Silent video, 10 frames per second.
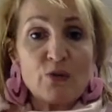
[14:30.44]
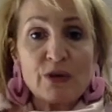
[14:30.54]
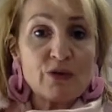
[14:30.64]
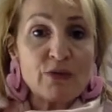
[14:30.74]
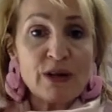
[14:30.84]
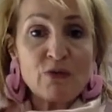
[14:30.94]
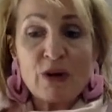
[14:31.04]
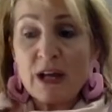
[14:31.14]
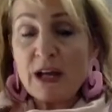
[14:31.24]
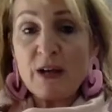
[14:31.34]
the
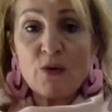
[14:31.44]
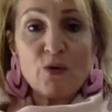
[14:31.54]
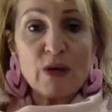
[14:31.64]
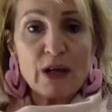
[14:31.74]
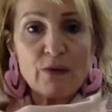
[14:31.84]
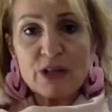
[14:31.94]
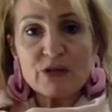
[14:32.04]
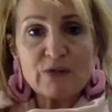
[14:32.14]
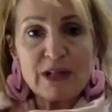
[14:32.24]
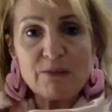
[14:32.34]
runway, or like
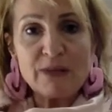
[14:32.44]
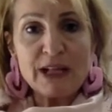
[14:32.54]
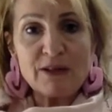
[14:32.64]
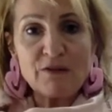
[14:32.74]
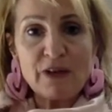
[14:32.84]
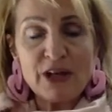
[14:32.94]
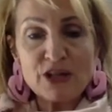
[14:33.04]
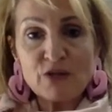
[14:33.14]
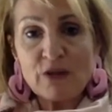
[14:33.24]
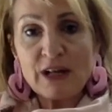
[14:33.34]
what's really big in
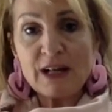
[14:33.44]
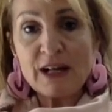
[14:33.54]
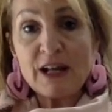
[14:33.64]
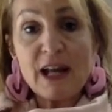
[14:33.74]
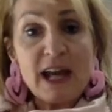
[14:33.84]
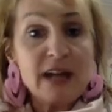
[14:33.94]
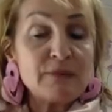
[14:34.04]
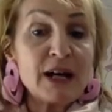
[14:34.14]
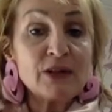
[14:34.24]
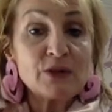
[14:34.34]
fashion right now, and it
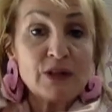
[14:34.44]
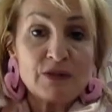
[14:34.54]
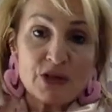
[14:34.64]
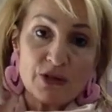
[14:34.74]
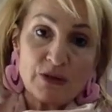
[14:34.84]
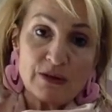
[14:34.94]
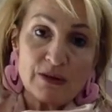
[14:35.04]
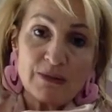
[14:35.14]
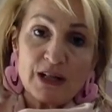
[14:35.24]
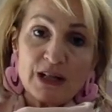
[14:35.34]
might not even suit them.
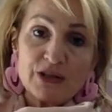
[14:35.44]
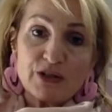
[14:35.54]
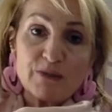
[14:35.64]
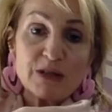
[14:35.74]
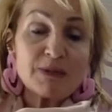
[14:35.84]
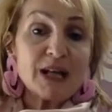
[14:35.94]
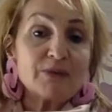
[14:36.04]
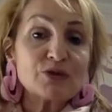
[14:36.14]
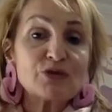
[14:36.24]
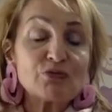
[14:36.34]
So you must be
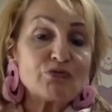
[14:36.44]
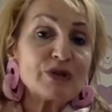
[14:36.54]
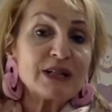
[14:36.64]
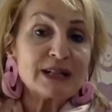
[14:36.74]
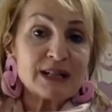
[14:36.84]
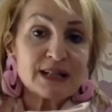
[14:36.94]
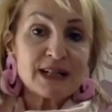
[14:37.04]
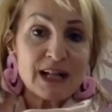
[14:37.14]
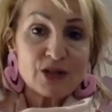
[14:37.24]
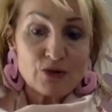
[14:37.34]
able to read and
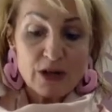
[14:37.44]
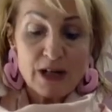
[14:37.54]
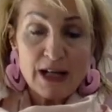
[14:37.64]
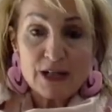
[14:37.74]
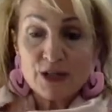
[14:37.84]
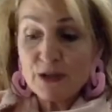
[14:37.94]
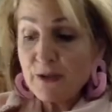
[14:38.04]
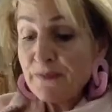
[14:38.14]
understand your client. So